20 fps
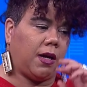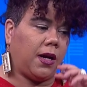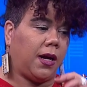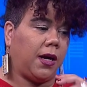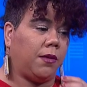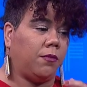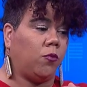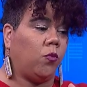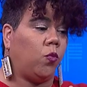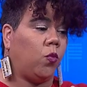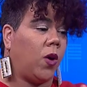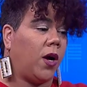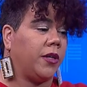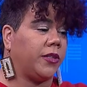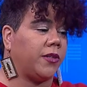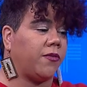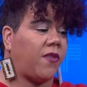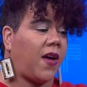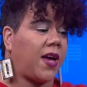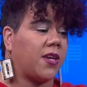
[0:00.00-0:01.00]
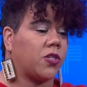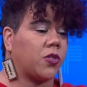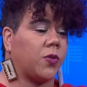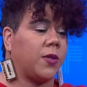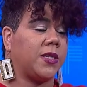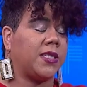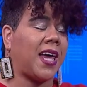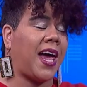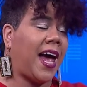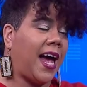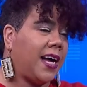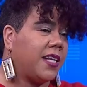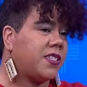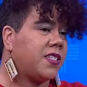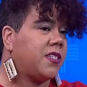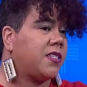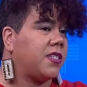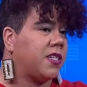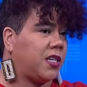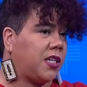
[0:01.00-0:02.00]
um, Wanda Vasquez had
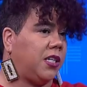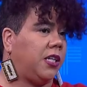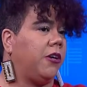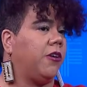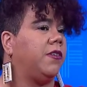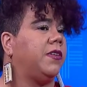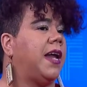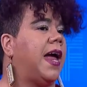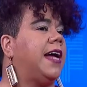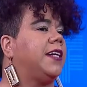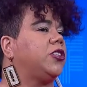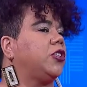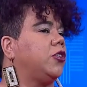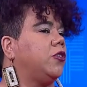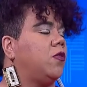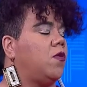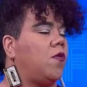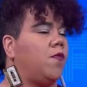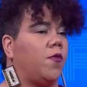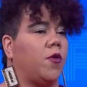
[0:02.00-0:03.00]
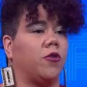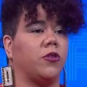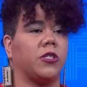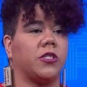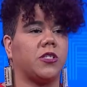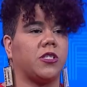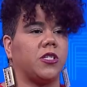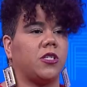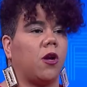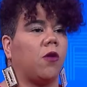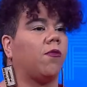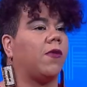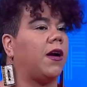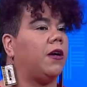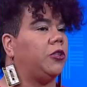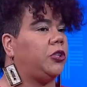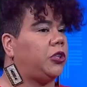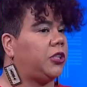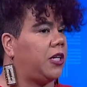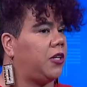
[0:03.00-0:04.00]
to declare a national emergency
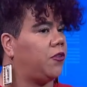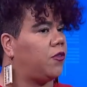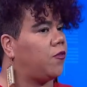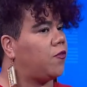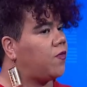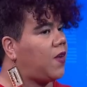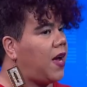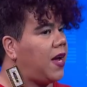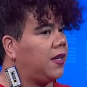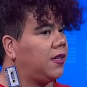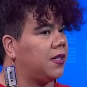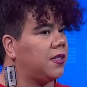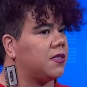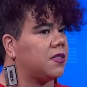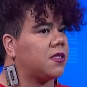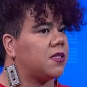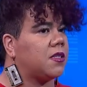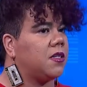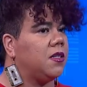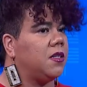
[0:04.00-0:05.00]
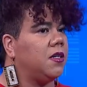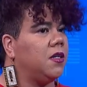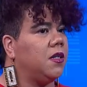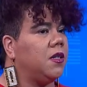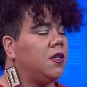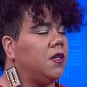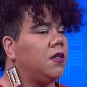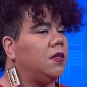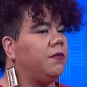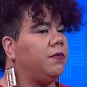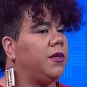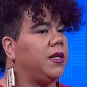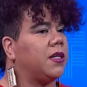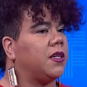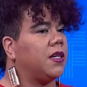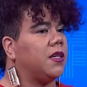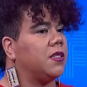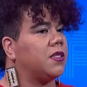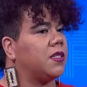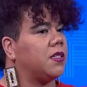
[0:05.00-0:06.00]
around gender violence
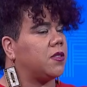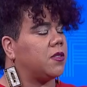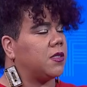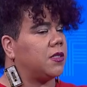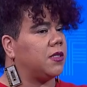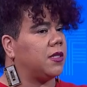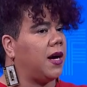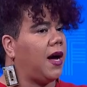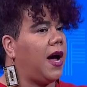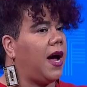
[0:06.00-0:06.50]
because it's the